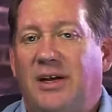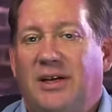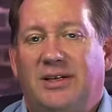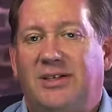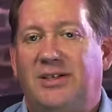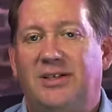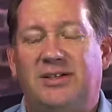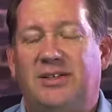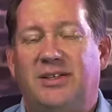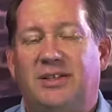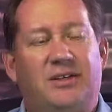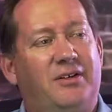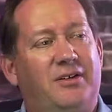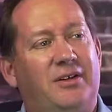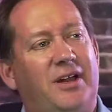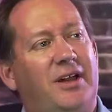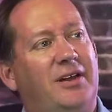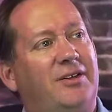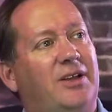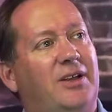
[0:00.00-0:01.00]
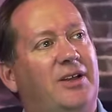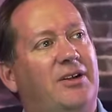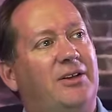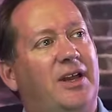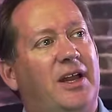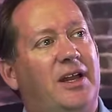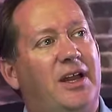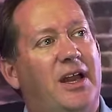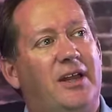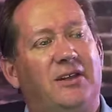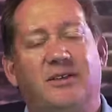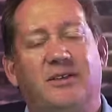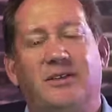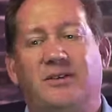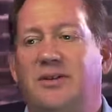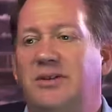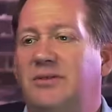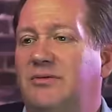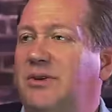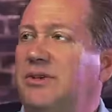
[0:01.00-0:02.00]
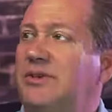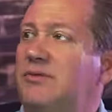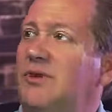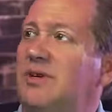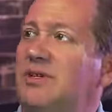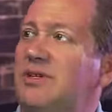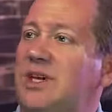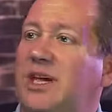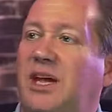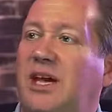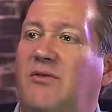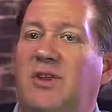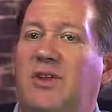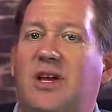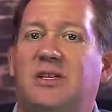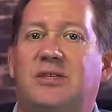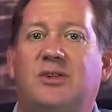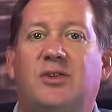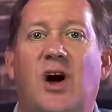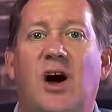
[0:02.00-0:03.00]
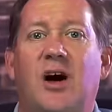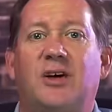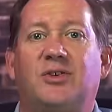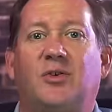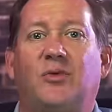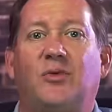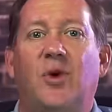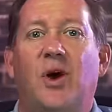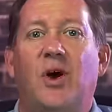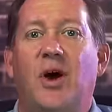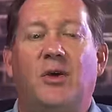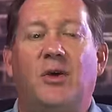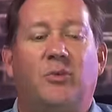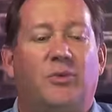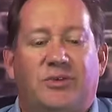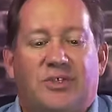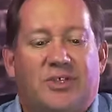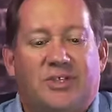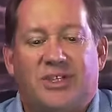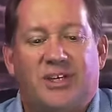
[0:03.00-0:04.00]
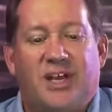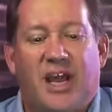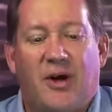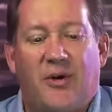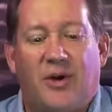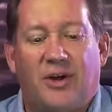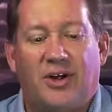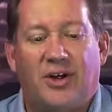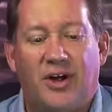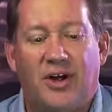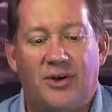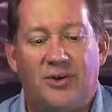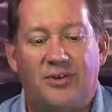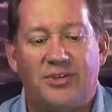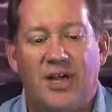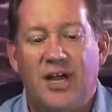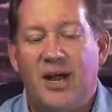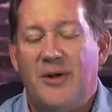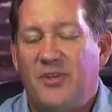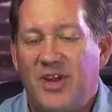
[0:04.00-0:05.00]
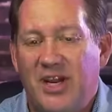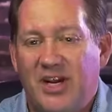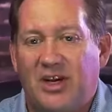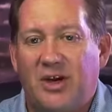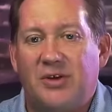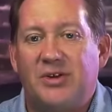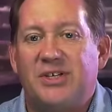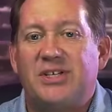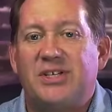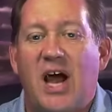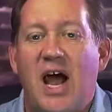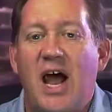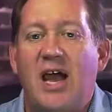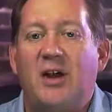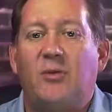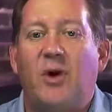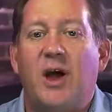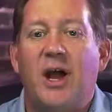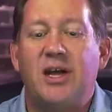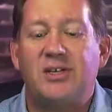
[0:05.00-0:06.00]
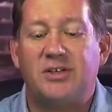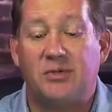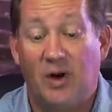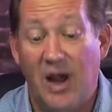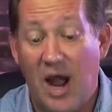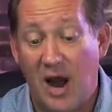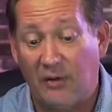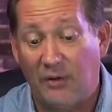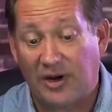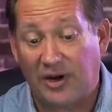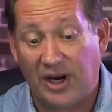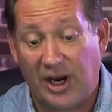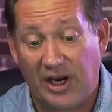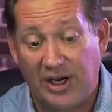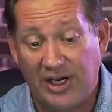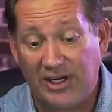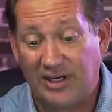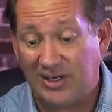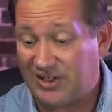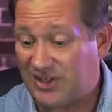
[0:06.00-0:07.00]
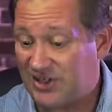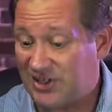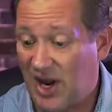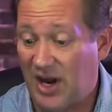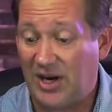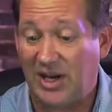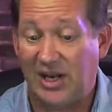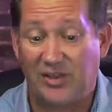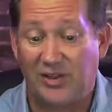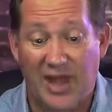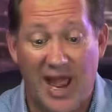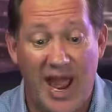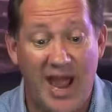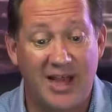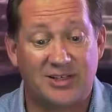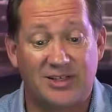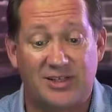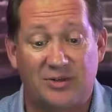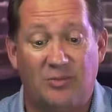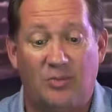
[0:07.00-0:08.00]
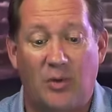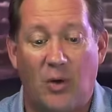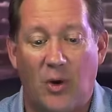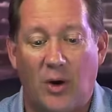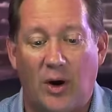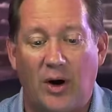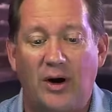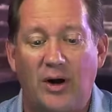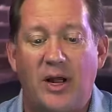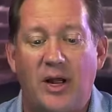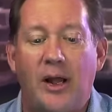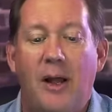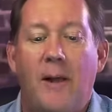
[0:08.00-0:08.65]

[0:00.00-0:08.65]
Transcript: She's like, okay, yeah, let's give these laws a run and we'll just see how it goes. And it goes sideways and, well, we're going to need to study that some more.